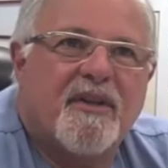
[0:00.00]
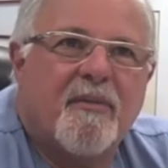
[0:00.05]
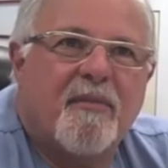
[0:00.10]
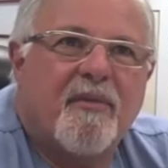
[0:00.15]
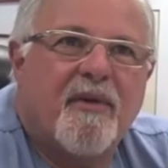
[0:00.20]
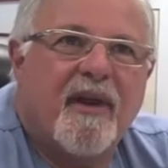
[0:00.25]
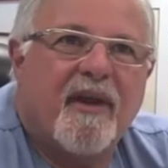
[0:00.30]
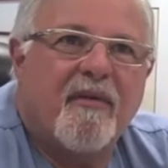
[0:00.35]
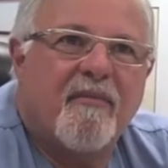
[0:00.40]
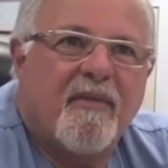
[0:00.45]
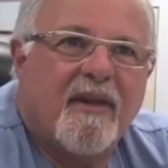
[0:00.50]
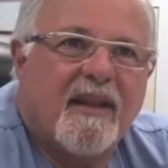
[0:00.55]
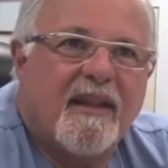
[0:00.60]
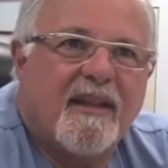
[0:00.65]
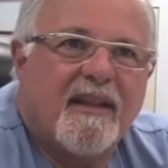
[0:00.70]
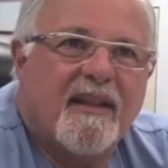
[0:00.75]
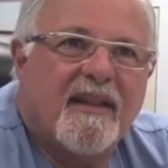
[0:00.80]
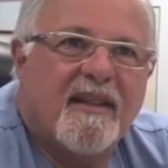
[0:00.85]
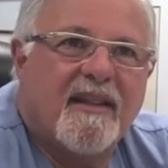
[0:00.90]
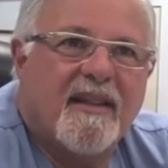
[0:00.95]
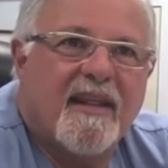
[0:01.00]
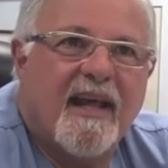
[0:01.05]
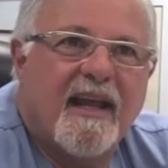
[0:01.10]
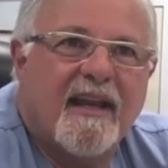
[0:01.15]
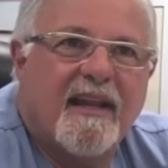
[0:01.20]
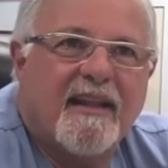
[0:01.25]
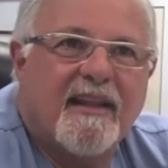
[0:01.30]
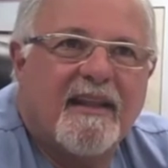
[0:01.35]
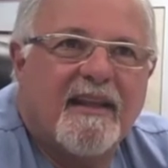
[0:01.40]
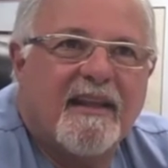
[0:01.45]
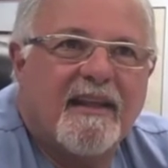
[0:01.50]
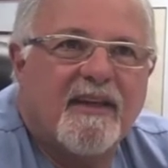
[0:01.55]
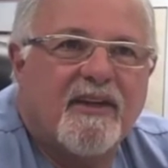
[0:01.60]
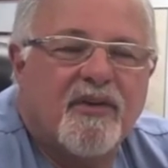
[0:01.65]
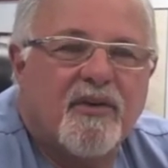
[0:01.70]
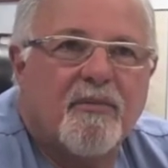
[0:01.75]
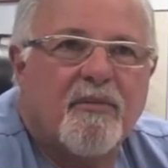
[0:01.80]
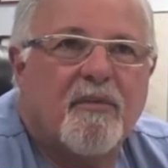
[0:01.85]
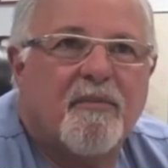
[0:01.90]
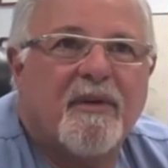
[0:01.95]
the brain mean that the
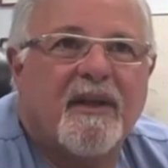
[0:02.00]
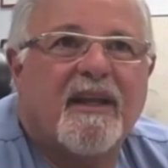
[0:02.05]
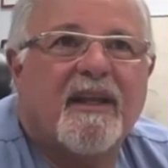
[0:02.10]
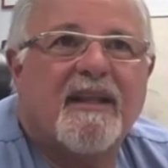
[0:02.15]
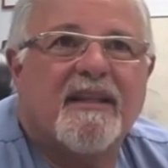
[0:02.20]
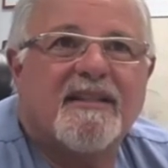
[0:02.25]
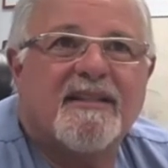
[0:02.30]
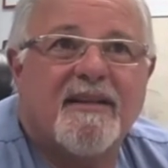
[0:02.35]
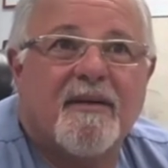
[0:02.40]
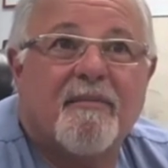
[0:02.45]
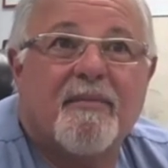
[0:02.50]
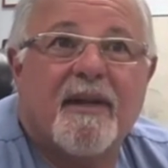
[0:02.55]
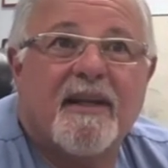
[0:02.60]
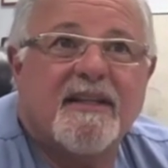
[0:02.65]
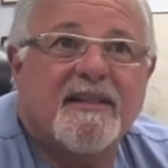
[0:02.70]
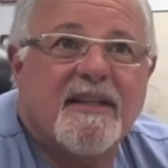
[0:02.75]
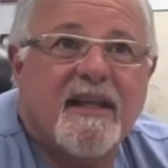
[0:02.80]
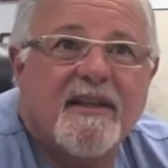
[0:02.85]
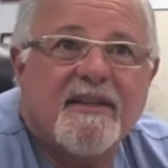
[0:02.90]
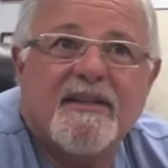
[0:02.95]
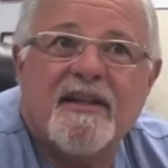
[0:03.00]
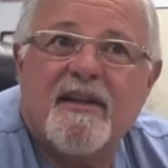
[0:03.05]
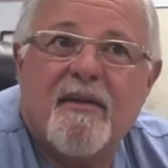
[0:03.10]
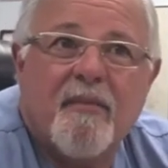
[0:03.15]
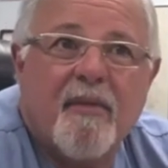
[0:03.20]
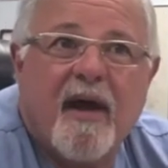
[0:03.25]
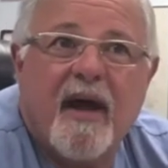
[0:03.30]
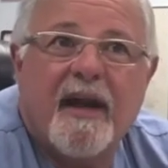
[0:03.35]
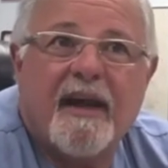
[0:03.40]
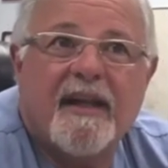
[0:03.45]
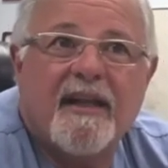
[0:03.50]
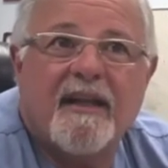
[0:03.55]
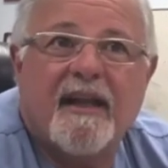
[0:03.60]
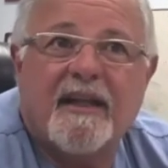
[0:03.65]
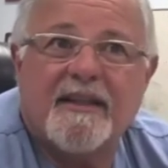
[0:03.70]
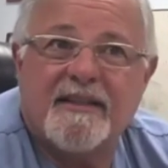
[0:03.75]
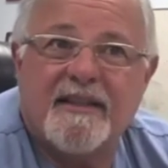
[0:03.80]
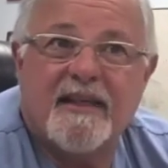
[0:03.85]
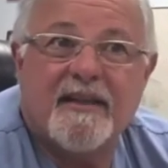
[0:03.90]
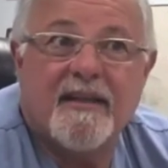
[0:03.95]
tumor begins someplace else in the body
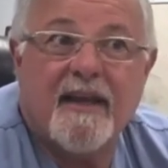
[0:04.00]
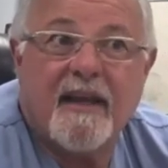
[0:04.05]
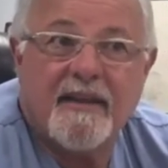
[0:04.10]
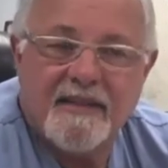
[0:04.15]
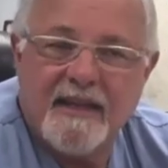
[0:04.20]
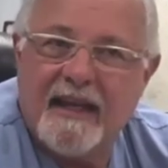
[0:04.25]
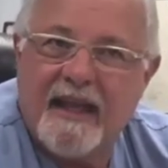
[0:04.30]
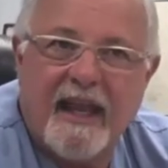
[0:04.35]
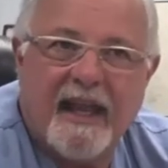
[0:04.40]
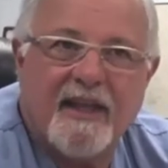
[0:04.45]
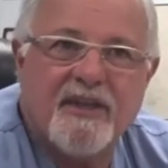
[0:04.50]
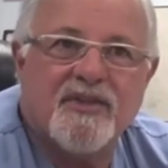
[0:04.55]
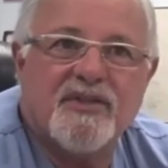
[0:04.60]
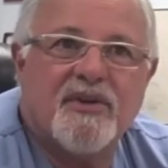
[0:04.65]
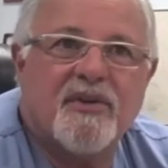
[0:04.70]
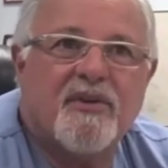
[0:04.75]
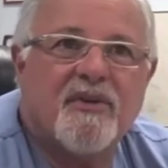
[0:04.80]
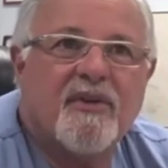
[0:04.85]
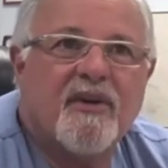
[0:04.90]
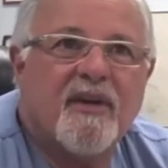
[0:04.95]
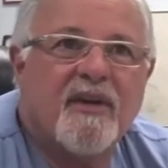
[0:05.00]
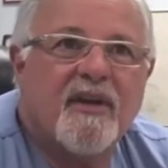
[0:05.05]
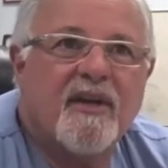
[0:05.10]
as a, as a cancer